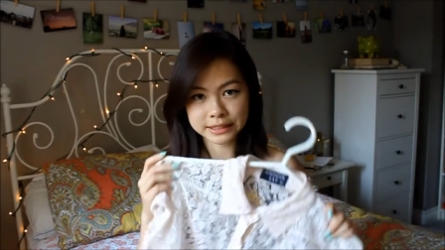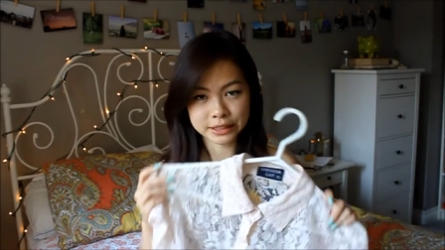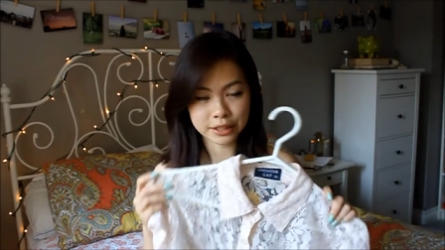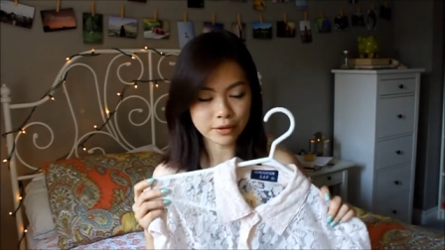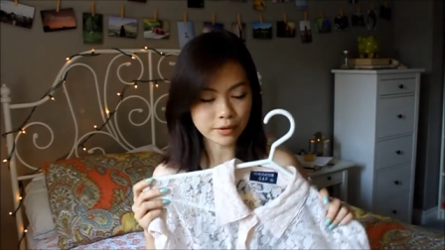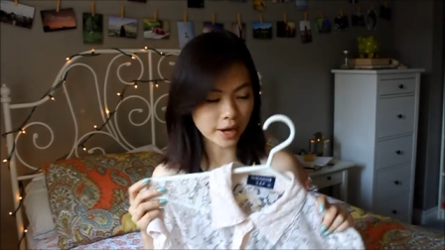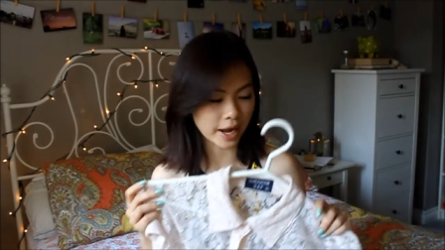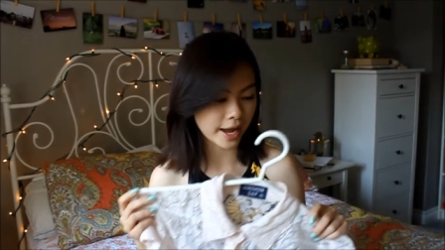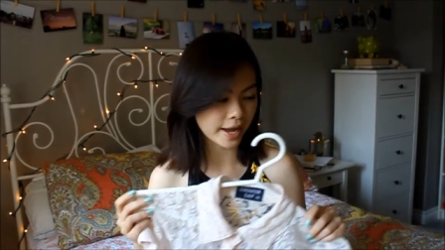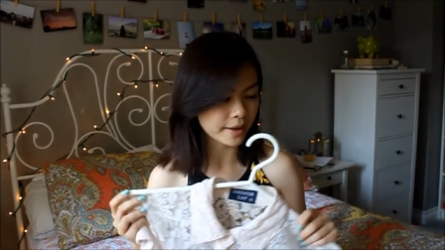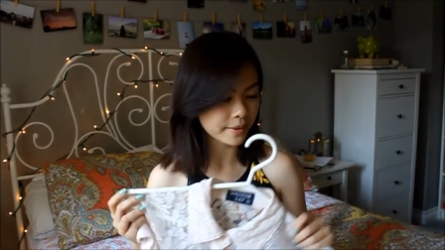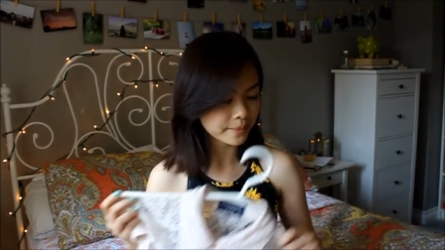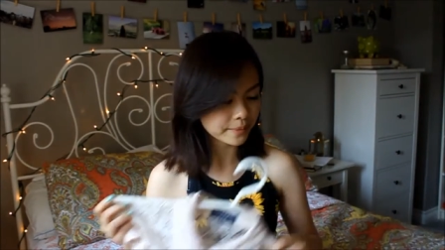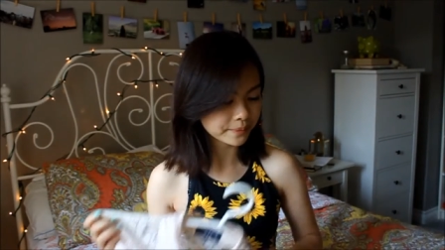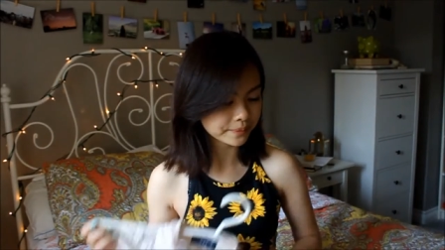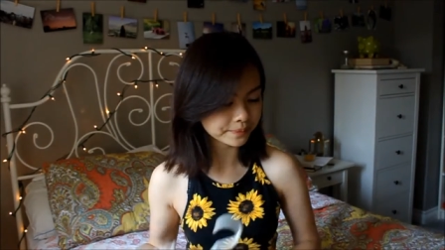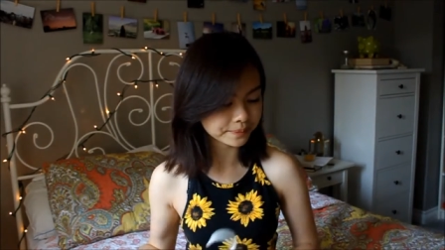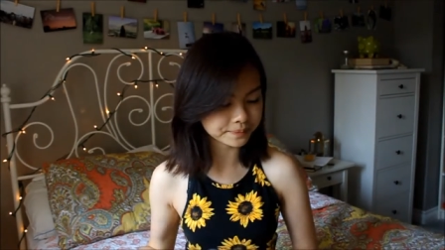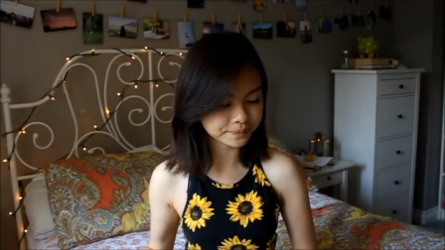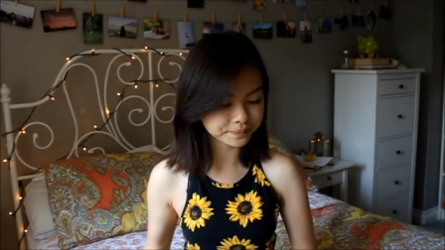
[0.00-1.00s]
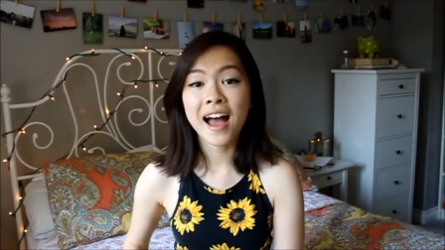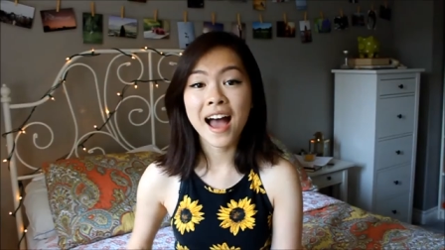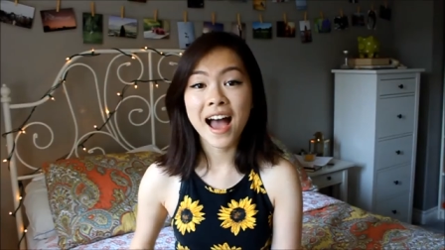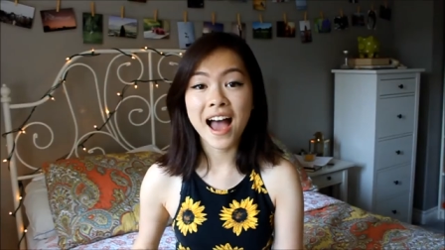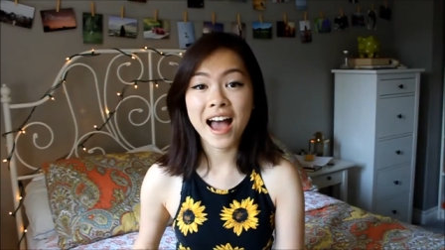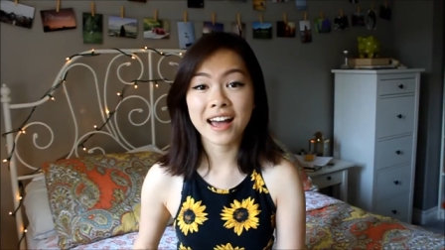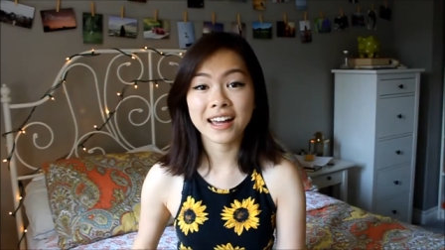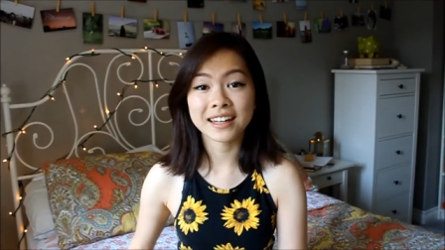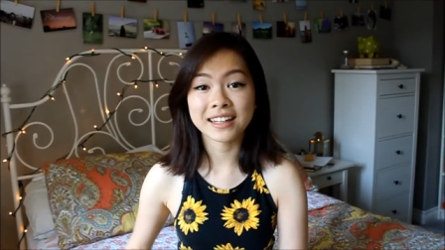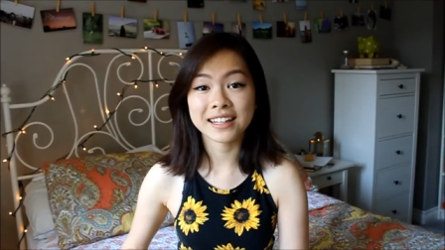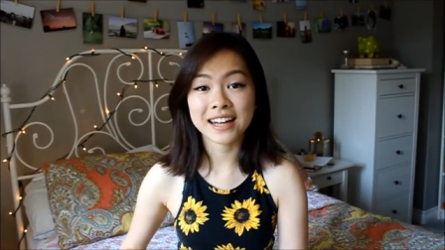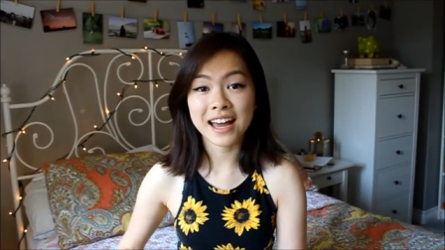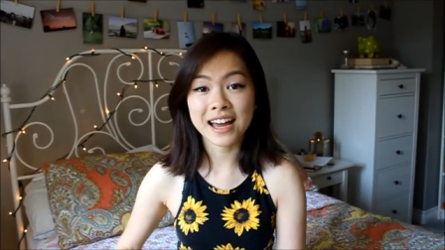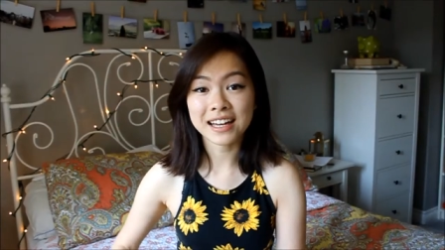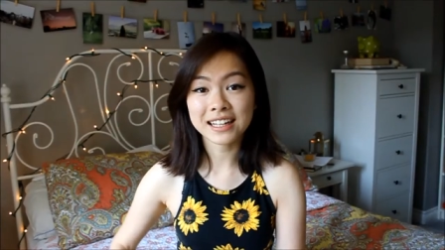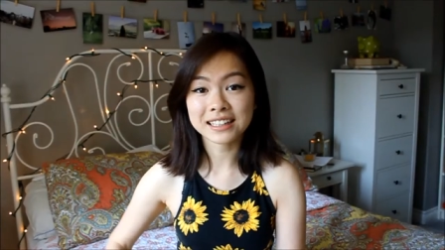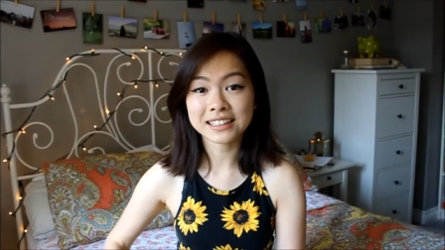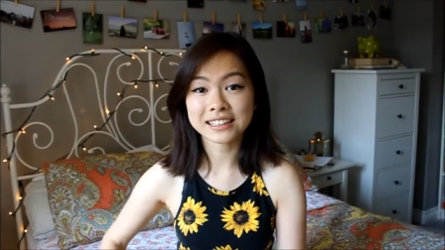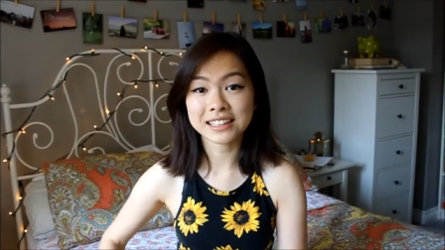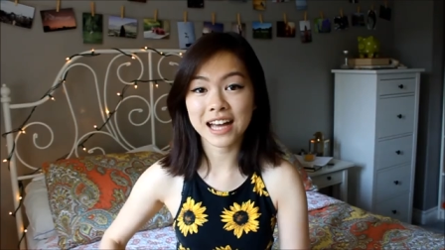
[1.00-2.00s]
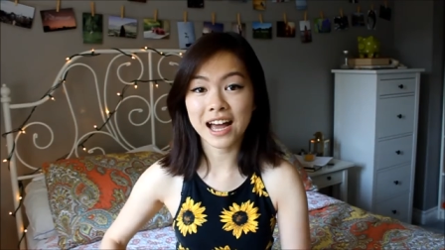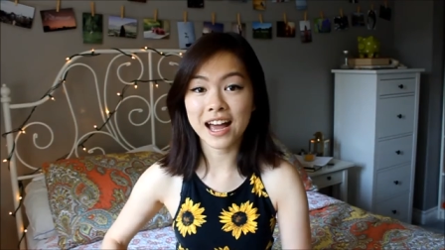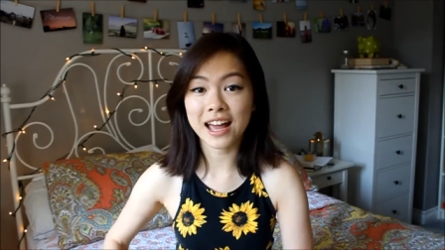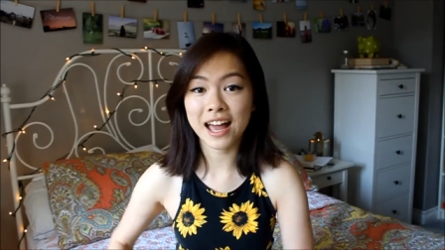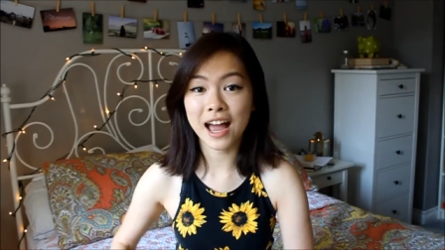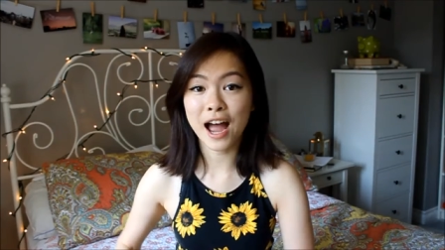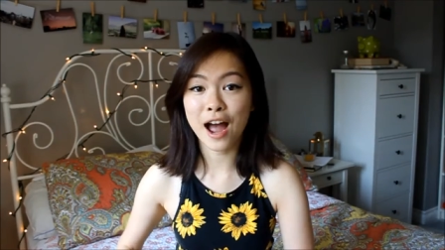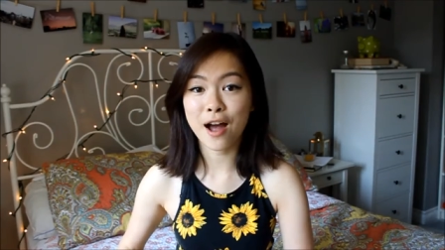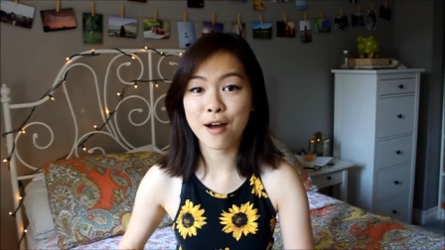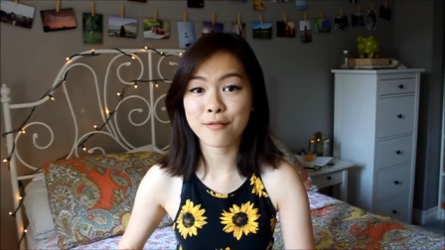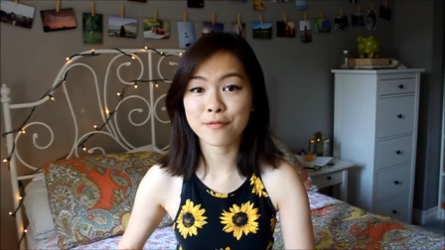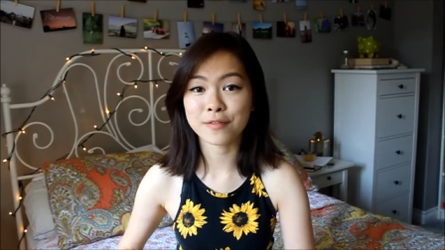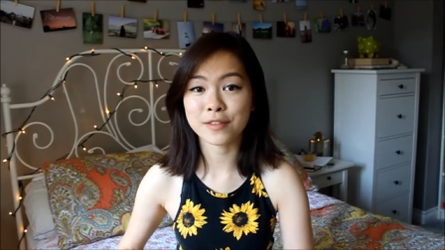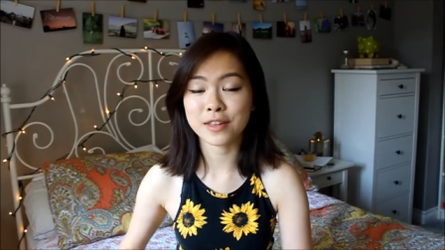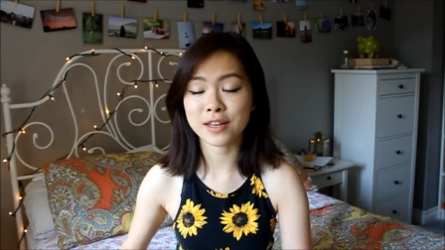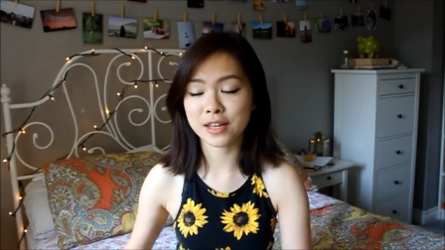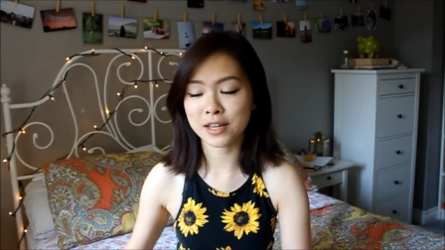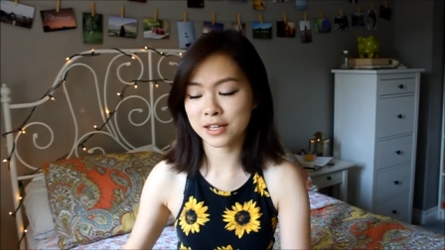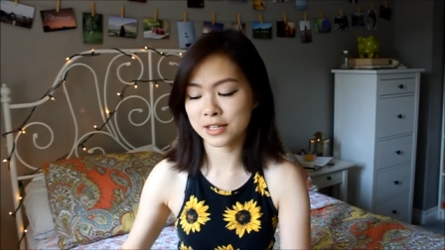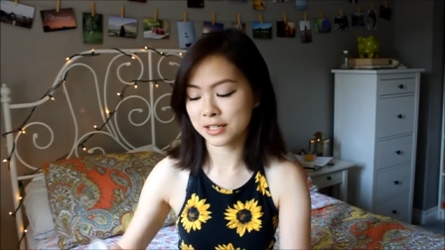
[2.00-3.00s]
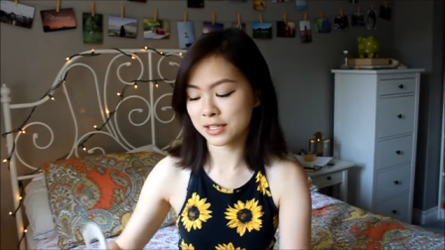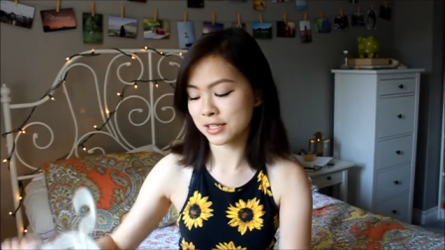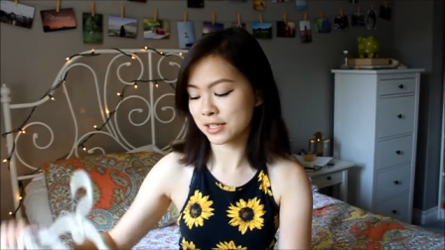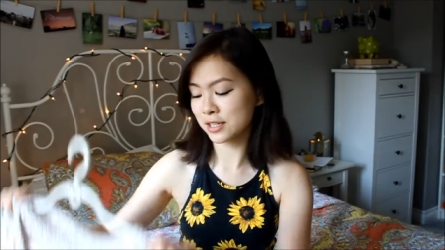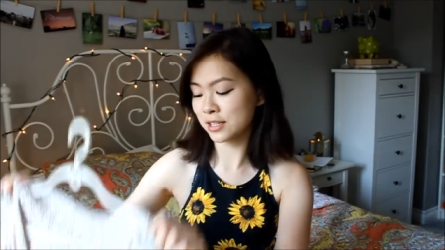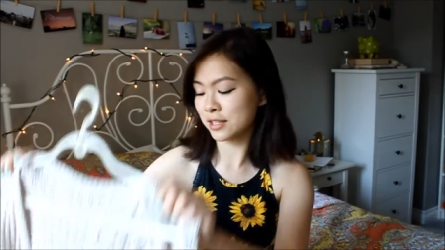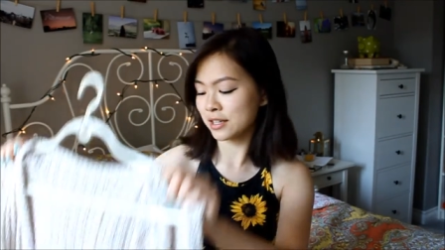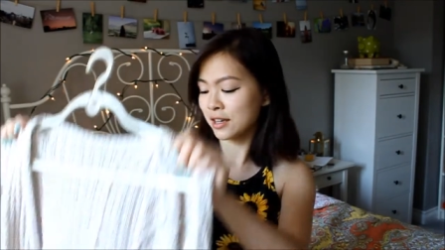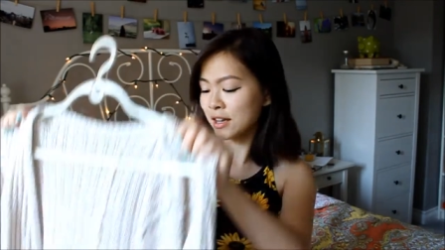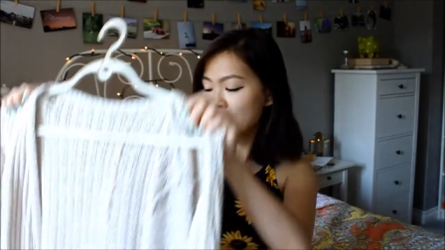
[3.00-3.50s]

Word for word: Okay. And next I have this